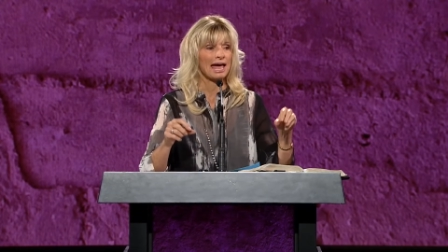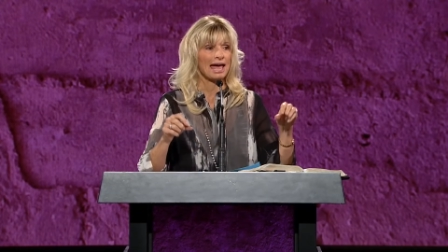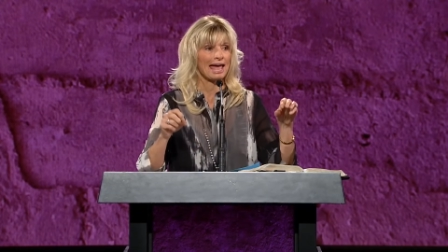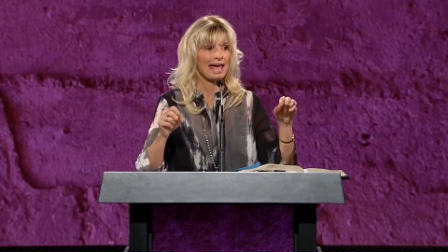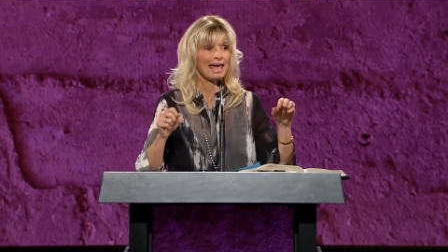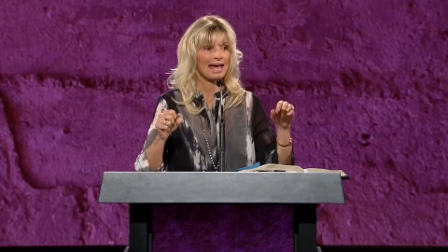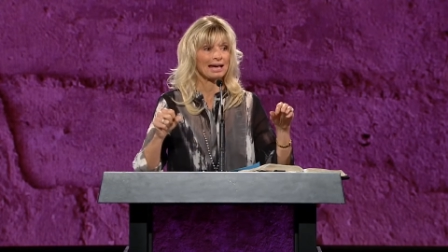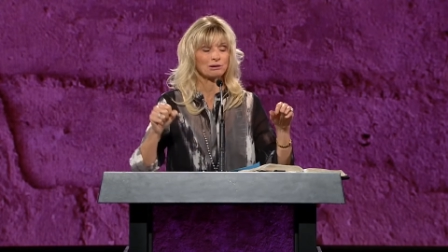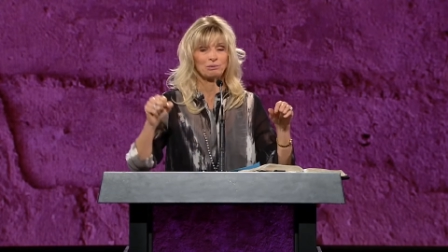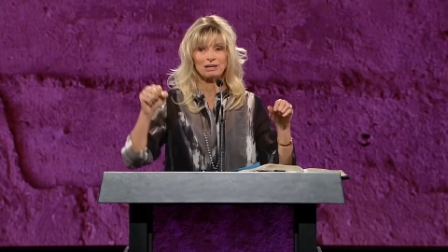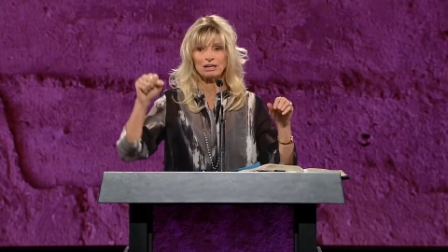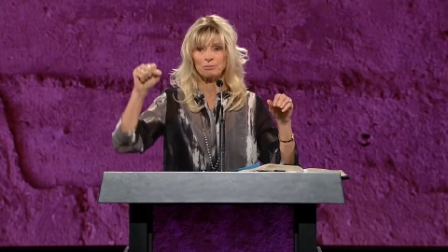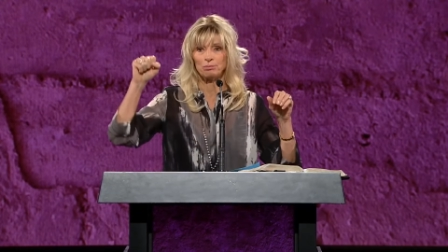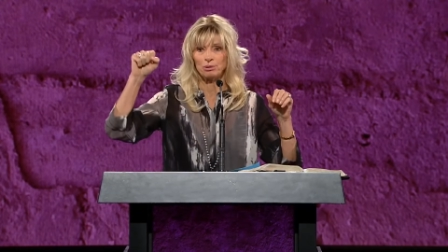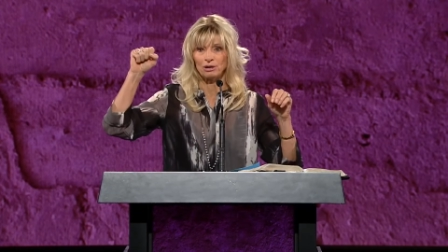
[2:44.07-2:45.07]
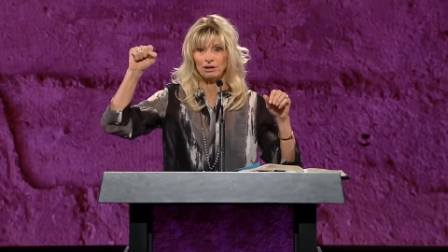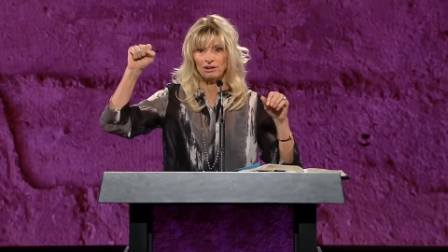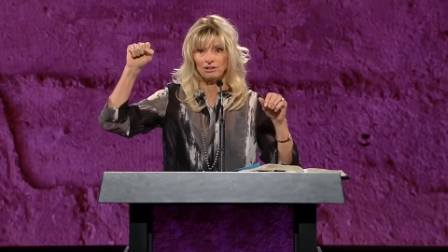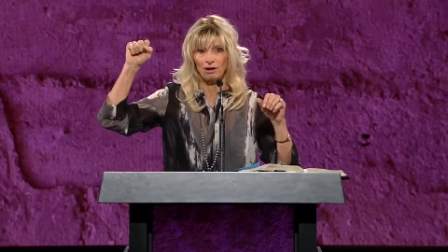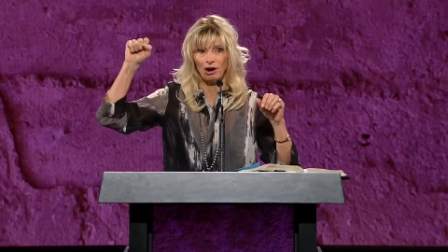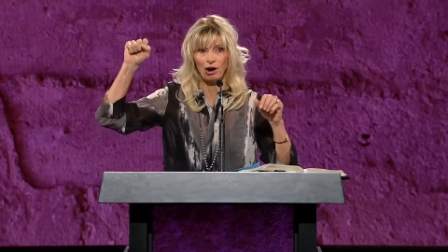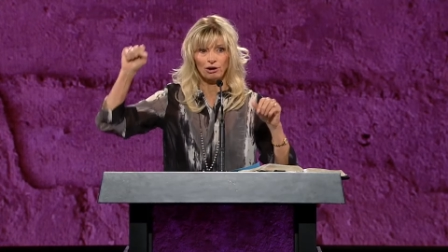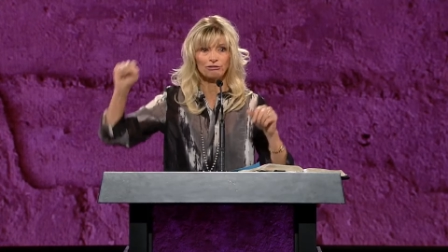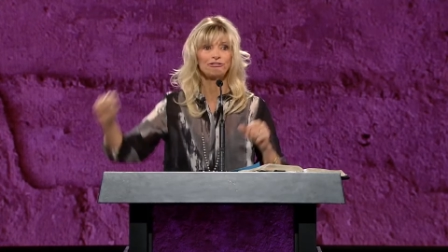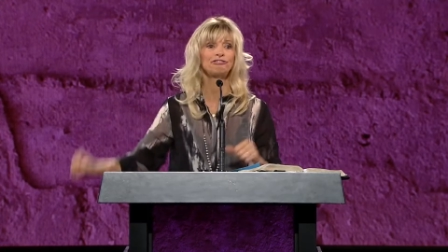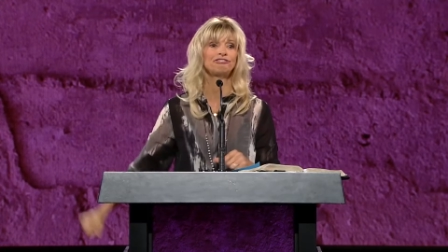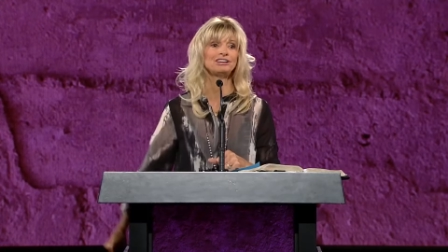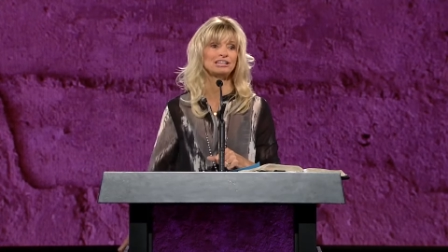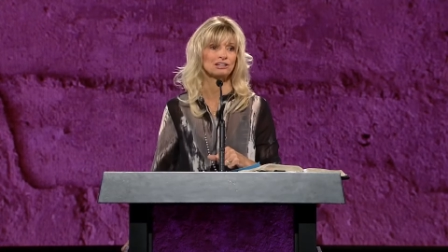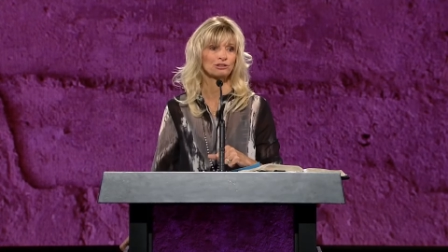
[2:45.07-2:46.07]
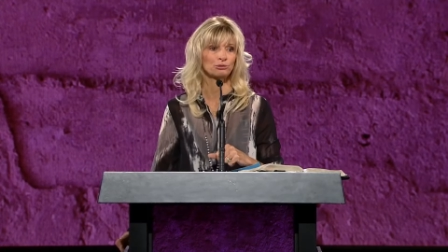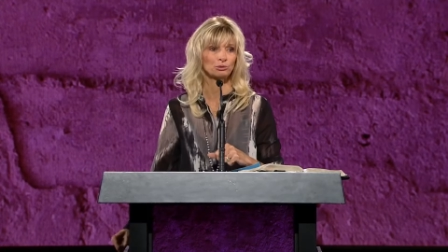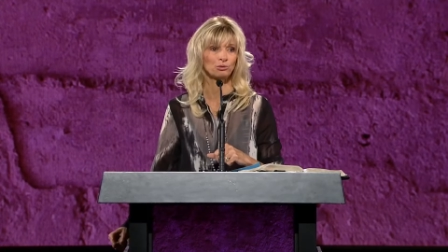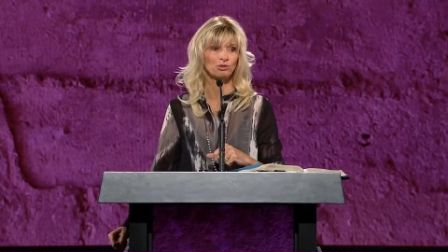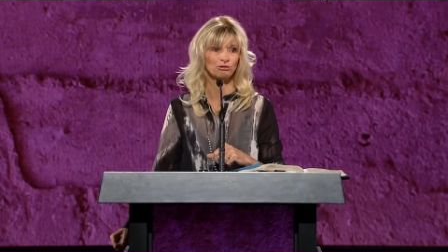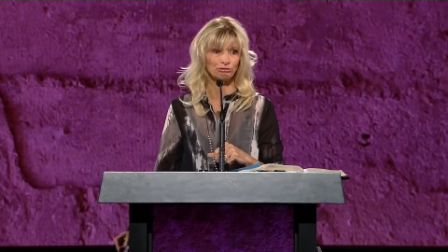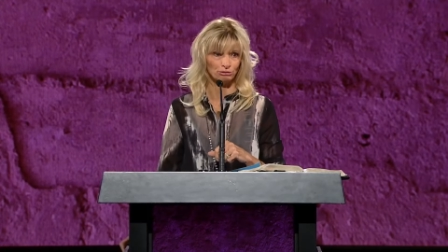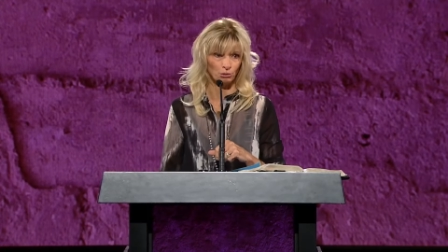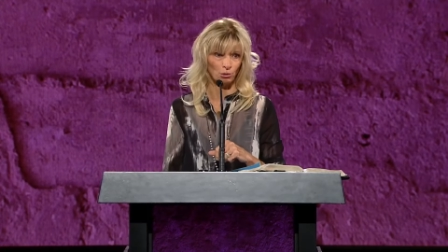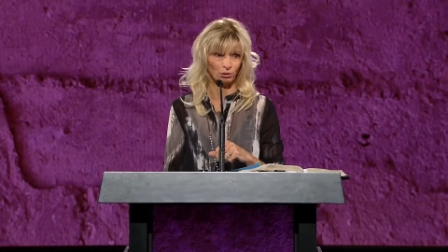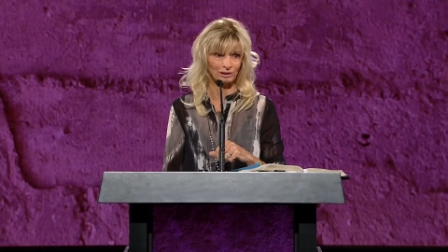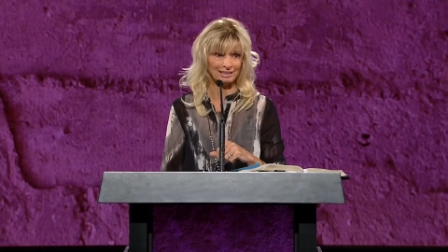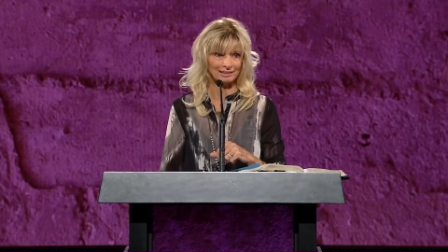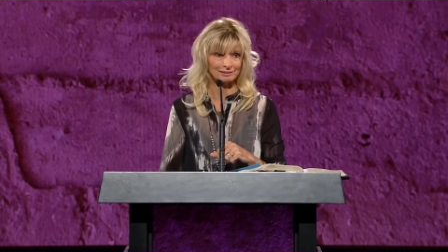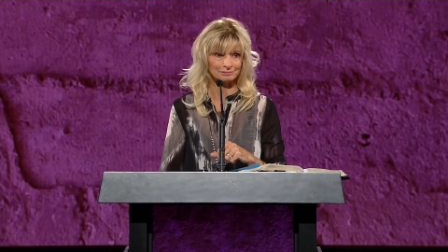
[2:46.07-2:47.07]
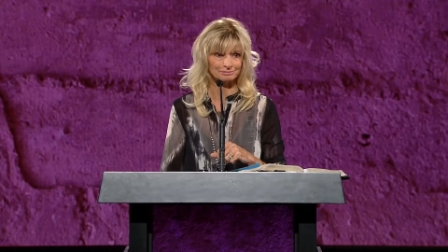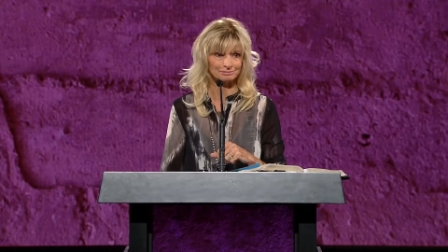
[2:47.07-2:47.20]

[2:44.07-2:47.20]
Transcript: and we could put our feet through the flooring.